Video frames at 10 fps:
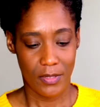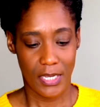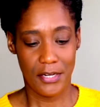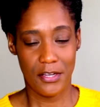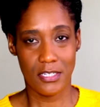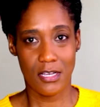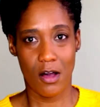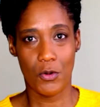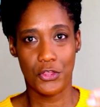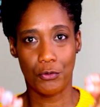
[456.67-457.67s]
it does
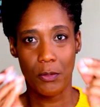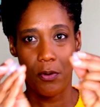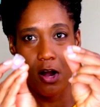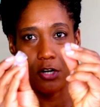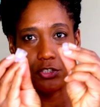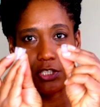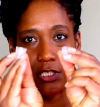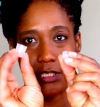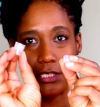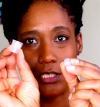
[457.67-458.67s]
come with 3 parts.
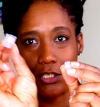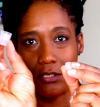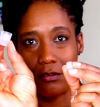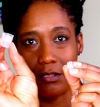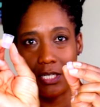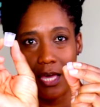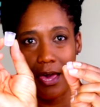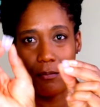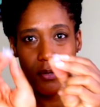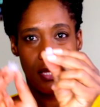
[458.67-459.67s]
This is the
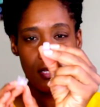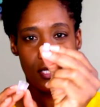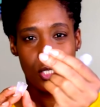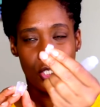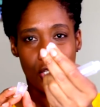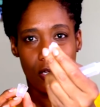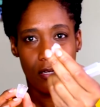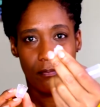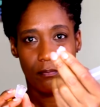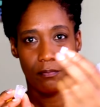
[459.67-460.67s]
cap, and this is the
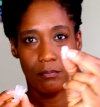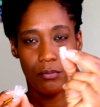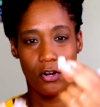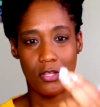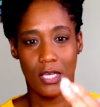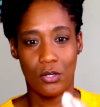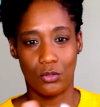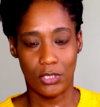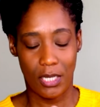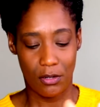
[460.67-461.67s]
part that
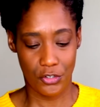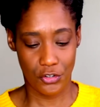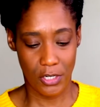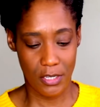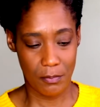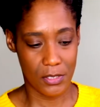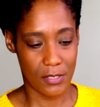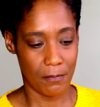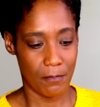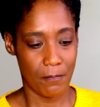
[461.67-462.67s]
goes like on your
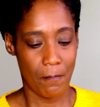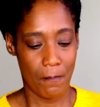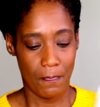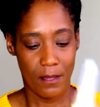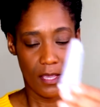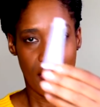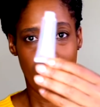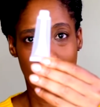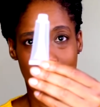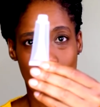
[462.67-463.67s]
lips.
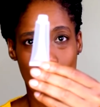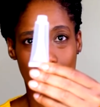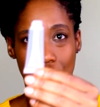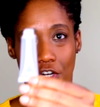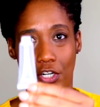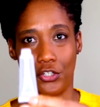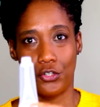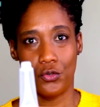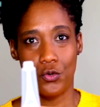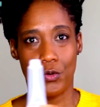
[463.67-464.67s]
And what you're going to
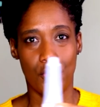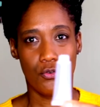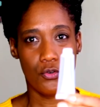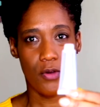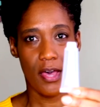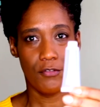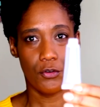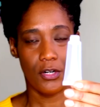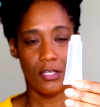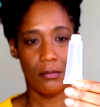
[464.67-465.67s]
do when you do have
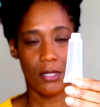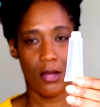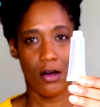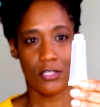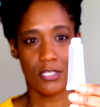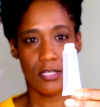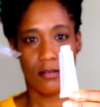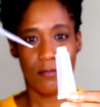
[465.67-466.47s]
your lip gloss,